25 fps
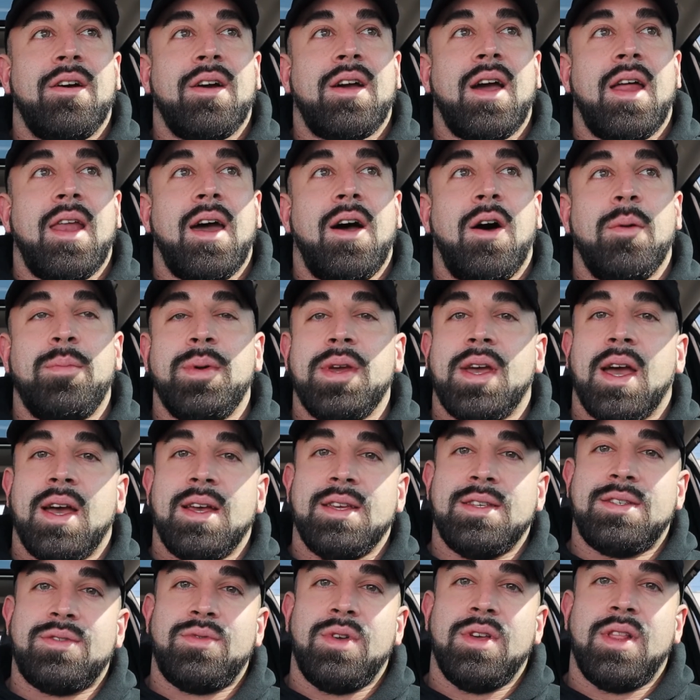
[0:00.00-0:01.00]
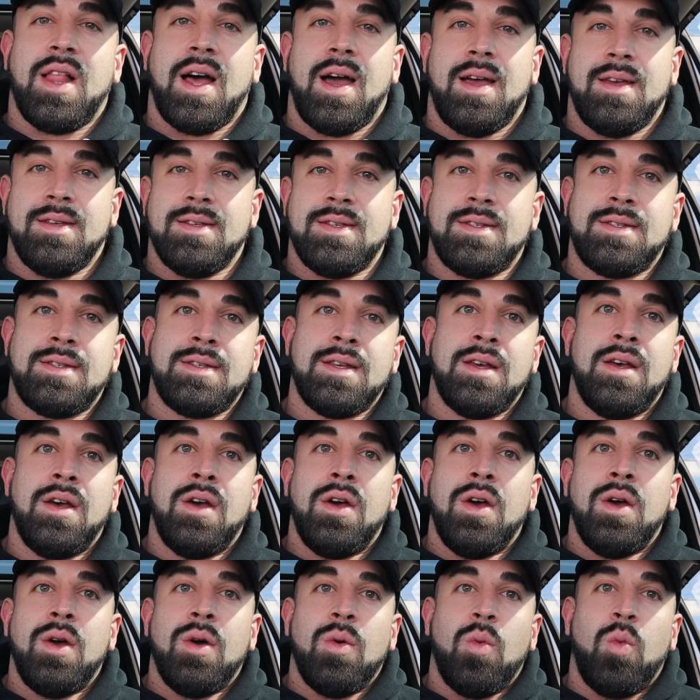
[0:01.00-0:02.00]
know, kind of help you guys realize
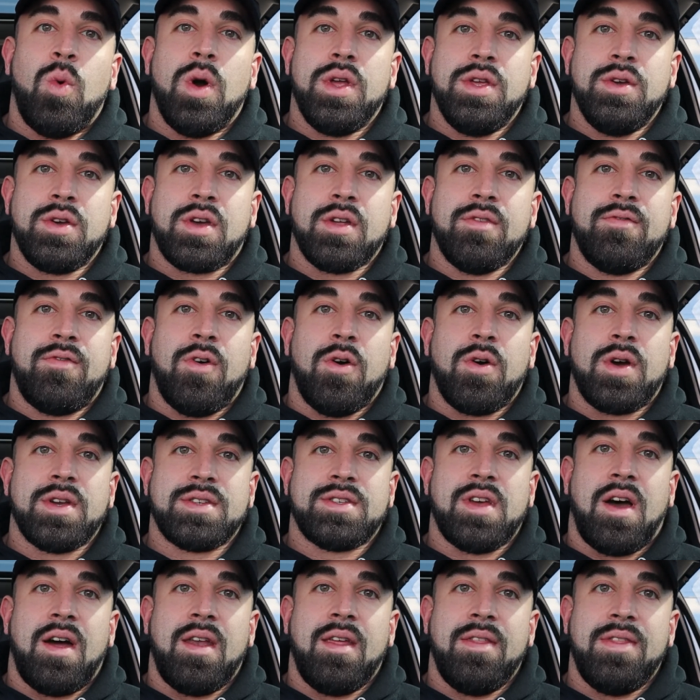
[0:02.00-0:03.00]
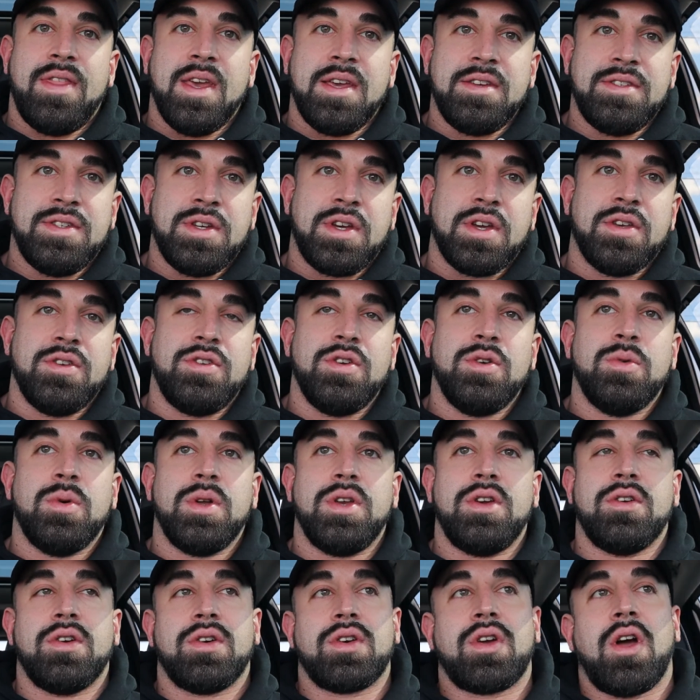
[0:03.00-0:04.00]
what you can focus on and things you can do
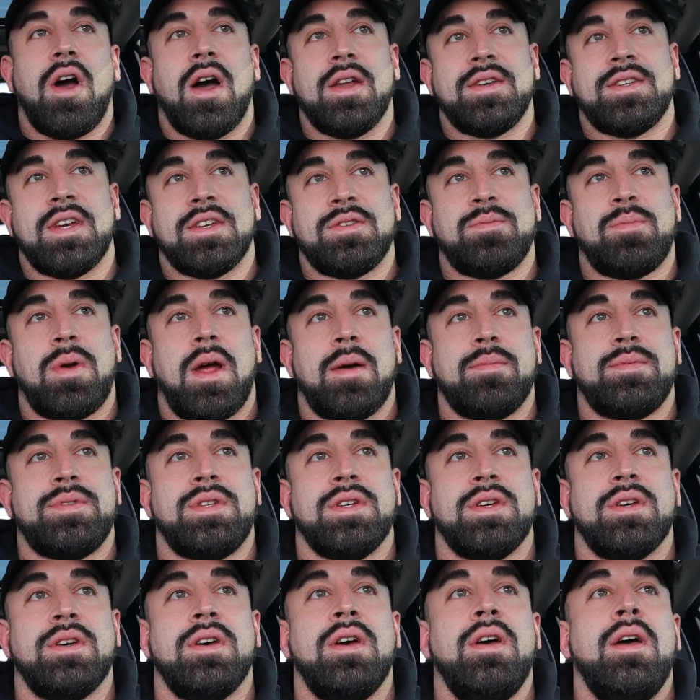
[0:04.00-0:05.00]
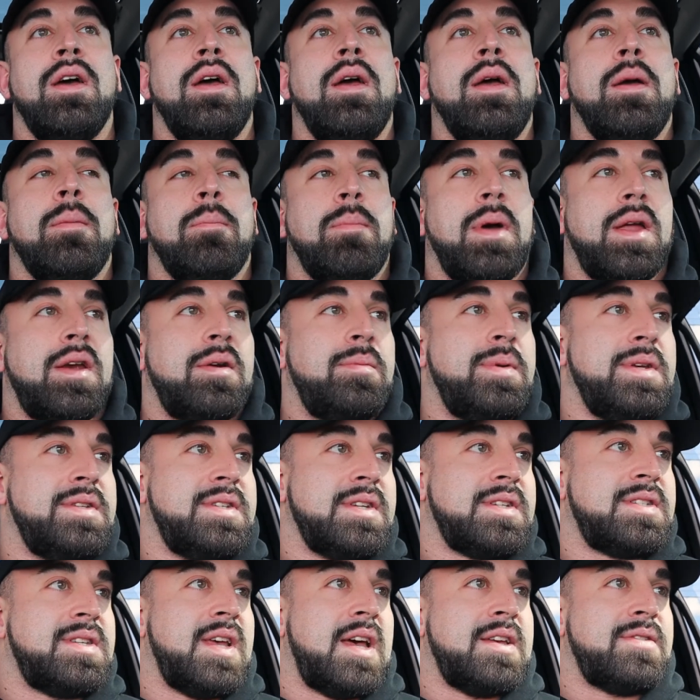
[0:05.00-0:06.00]
when you're in contest prep to better be
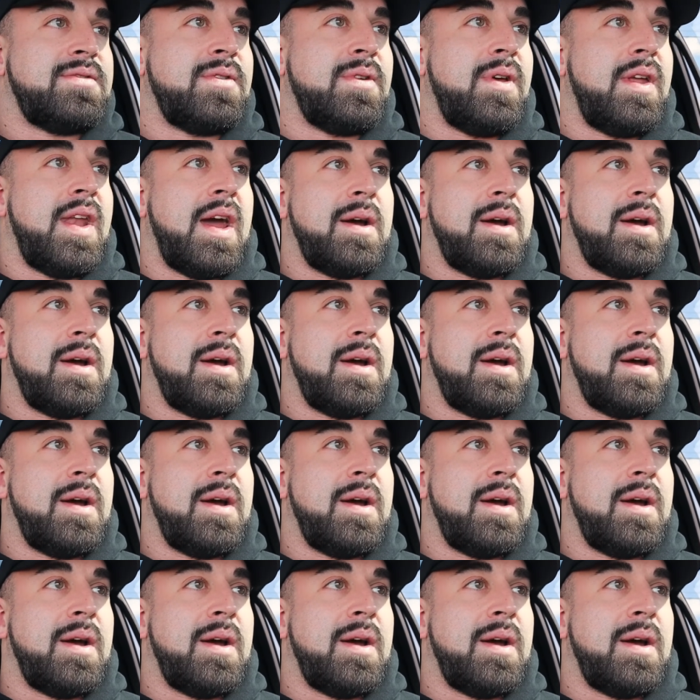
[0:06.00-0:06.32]
successful.